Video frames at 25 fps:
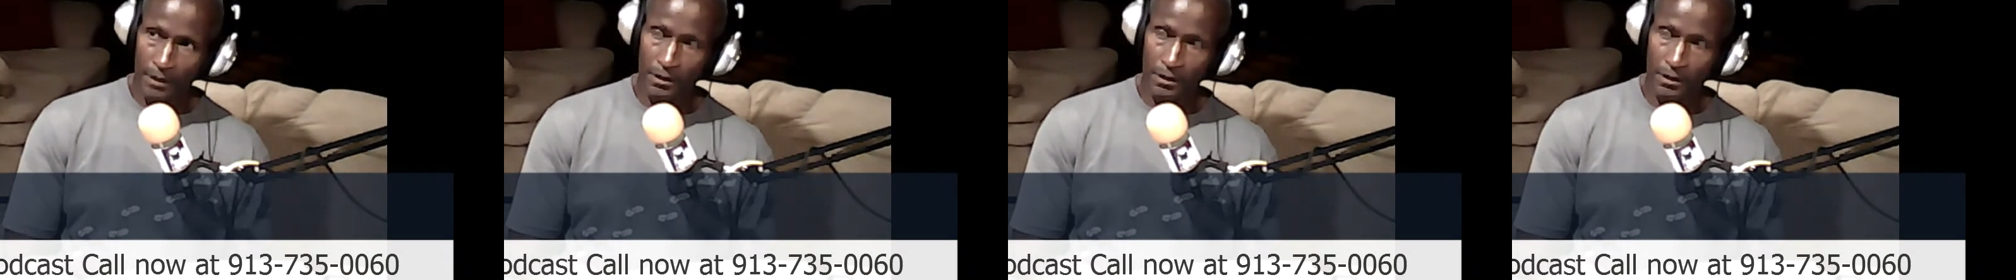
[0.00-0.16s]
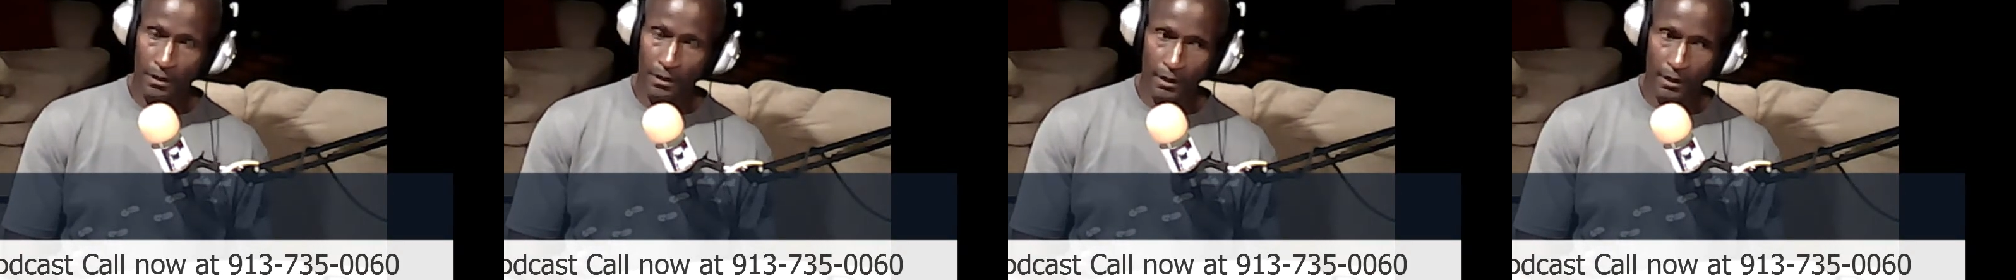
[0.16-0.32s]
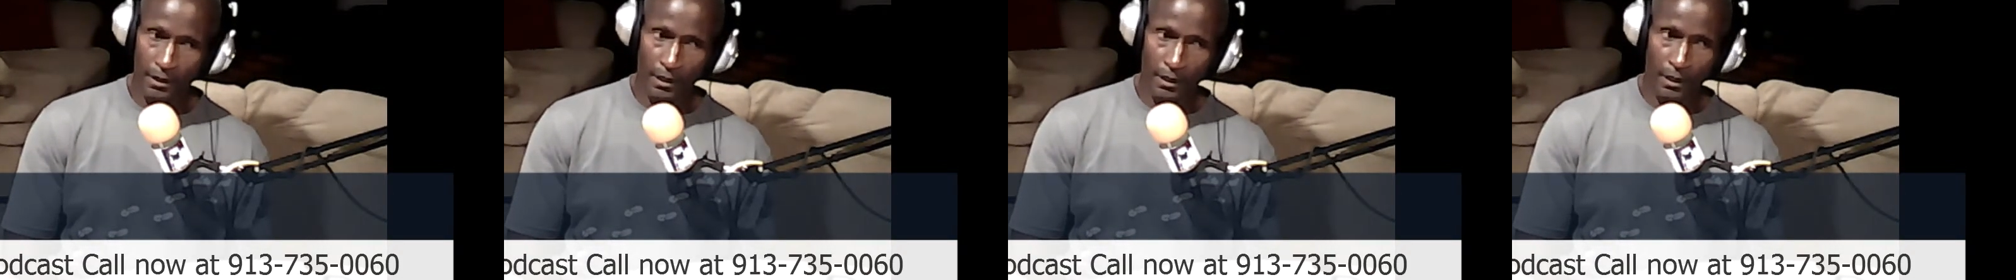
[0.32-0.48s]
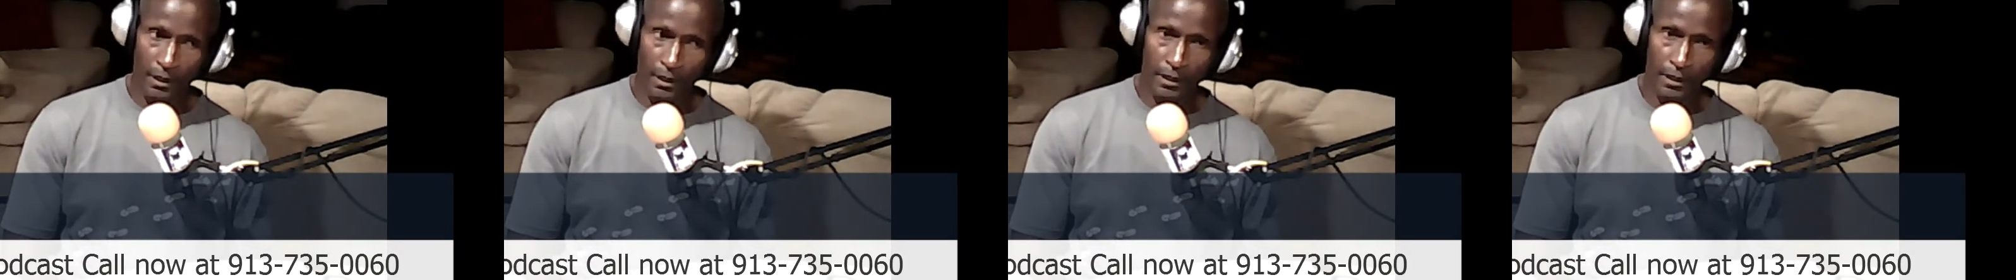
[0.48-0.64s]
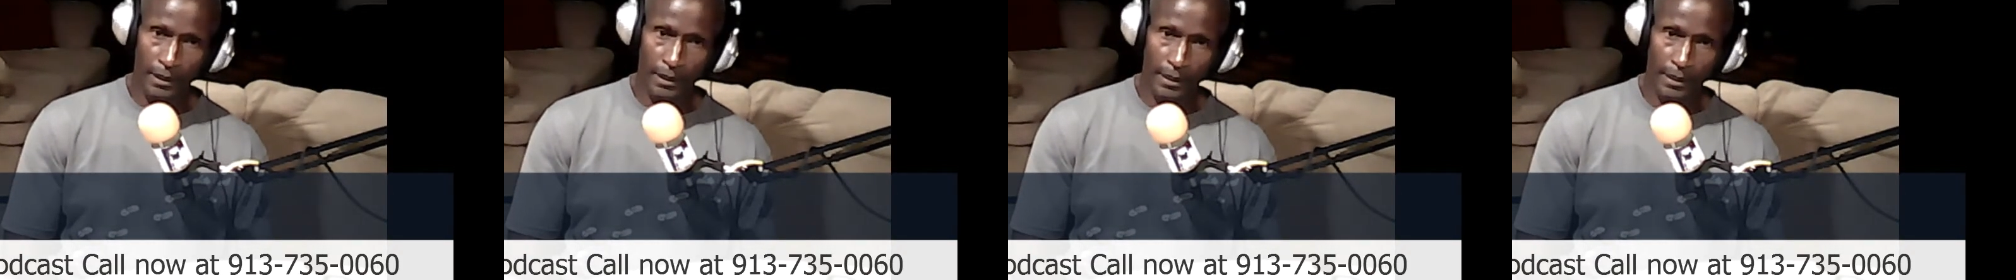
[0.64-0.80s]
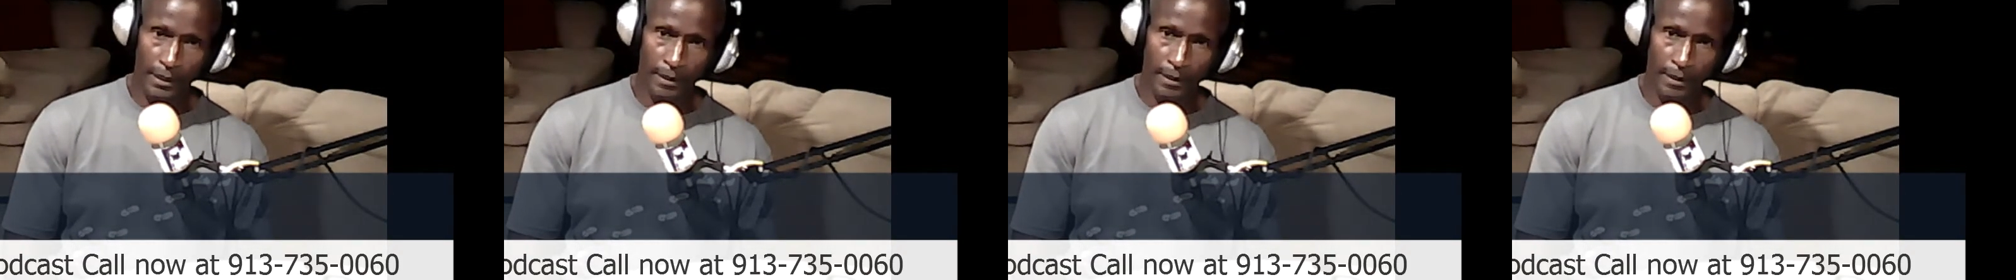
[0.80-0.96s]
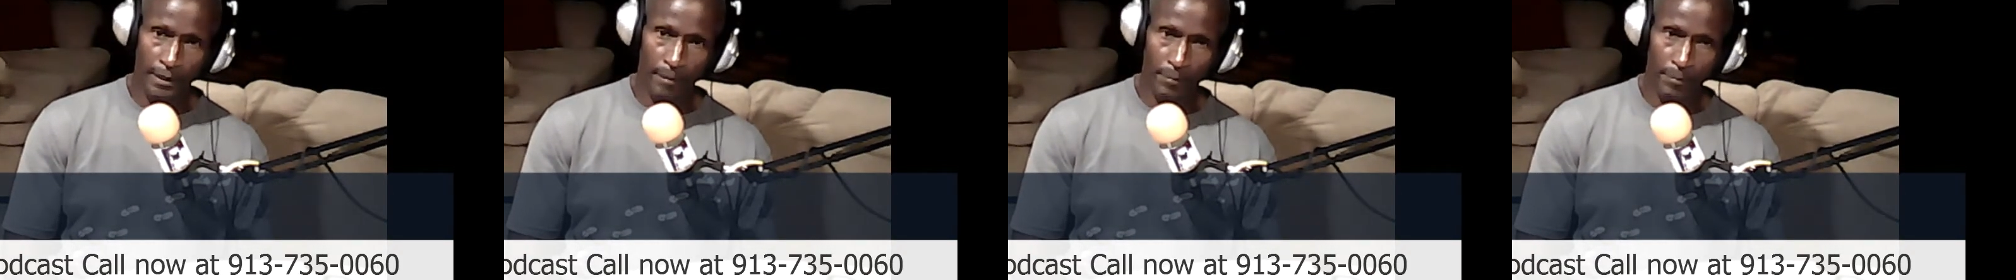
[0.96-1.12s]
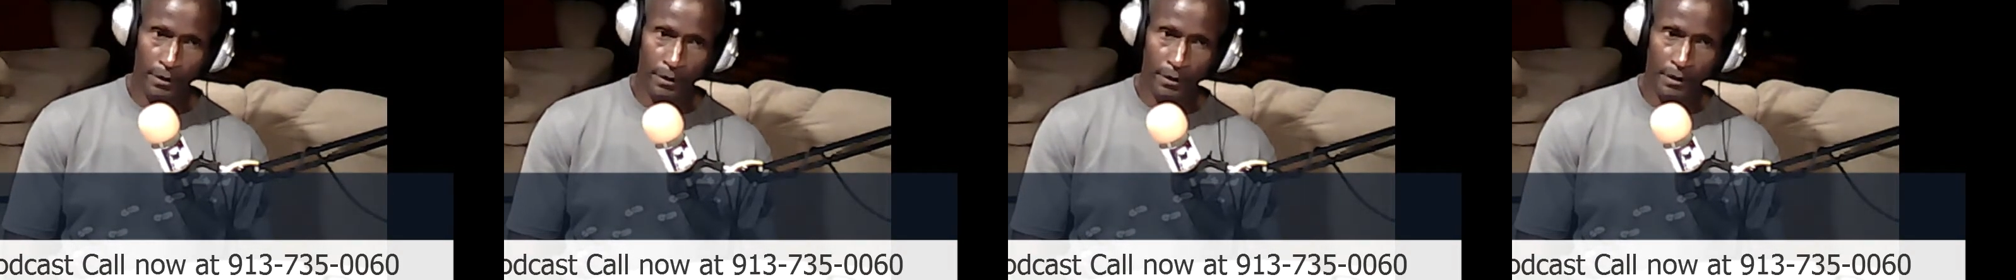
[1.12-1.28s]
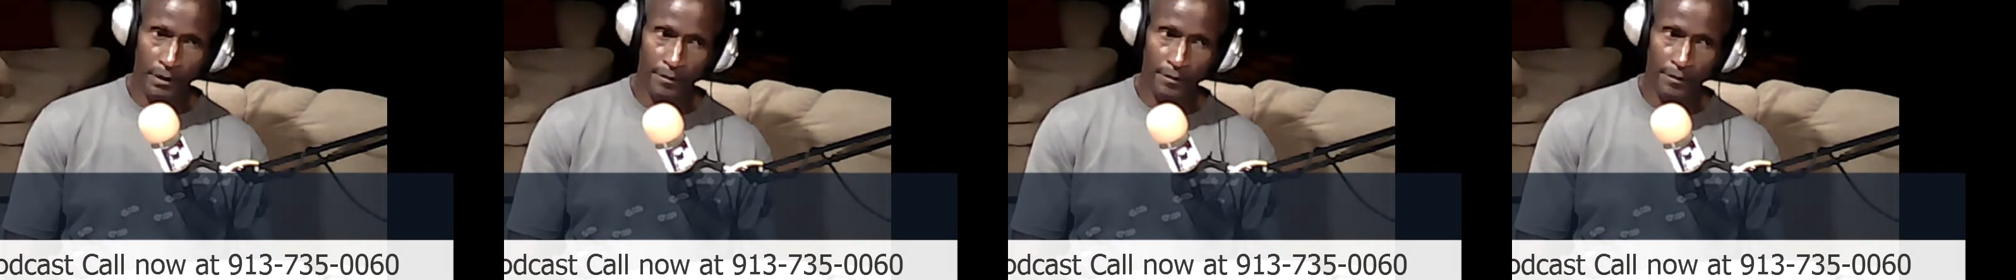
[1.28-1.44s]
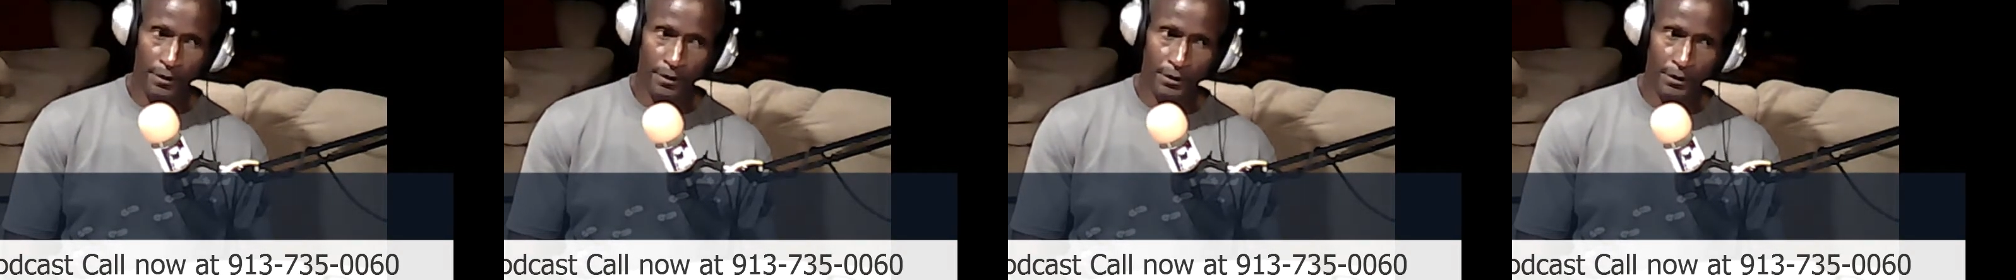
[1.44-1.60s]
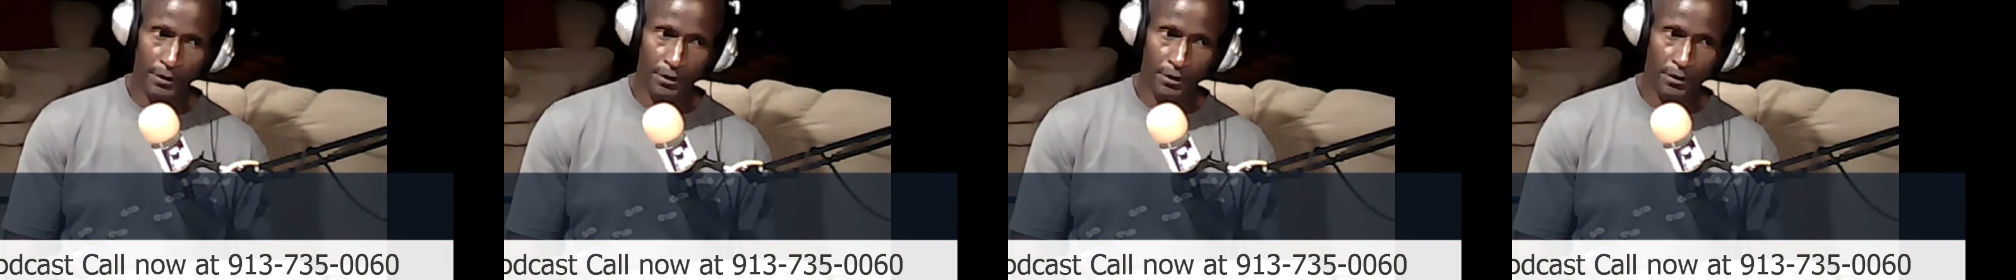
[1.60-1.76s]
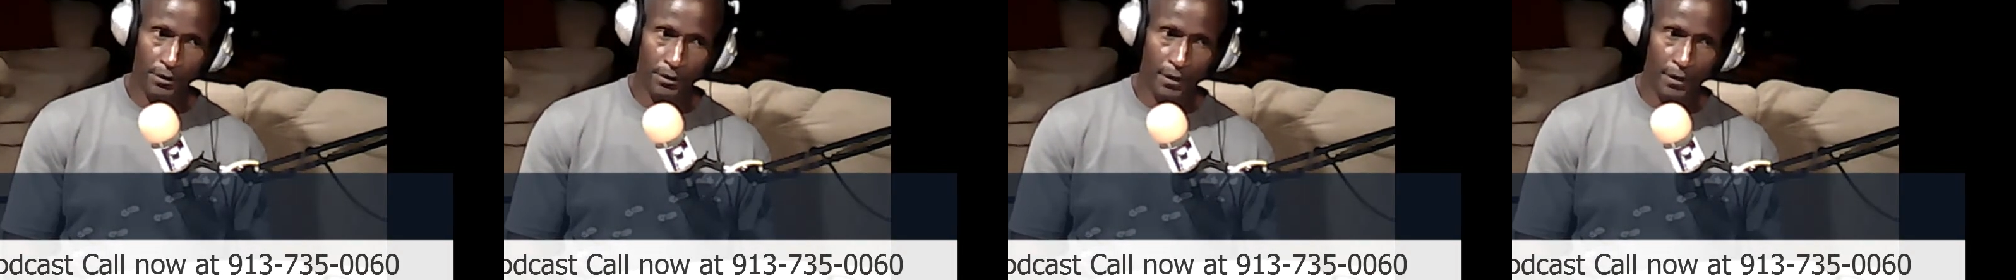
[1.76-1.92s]
did. He, I believe on
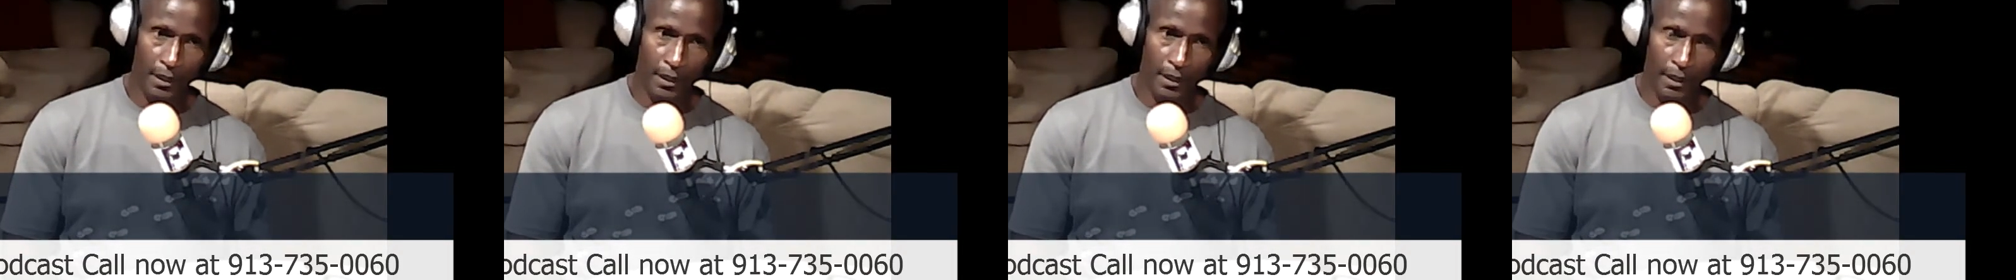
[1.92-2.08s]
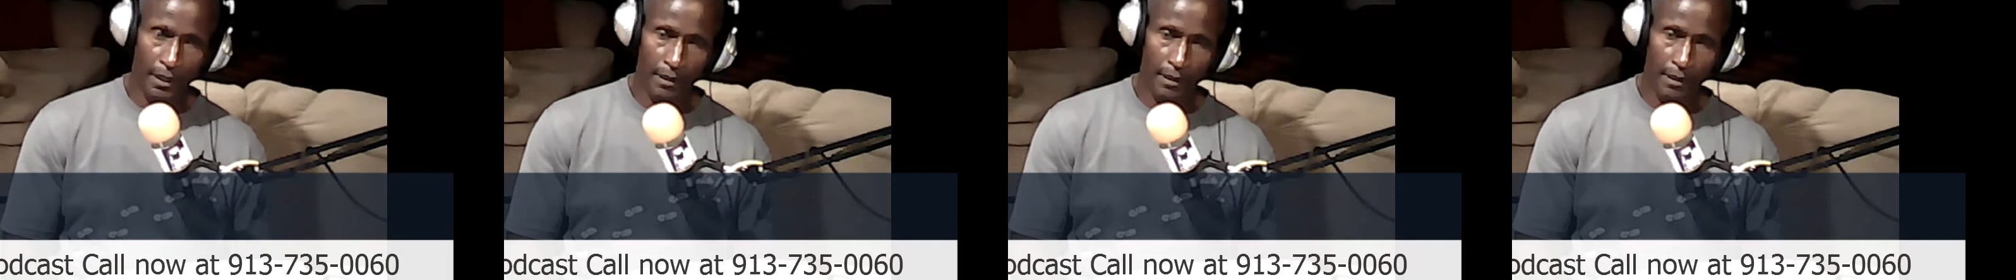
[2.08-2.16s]
there they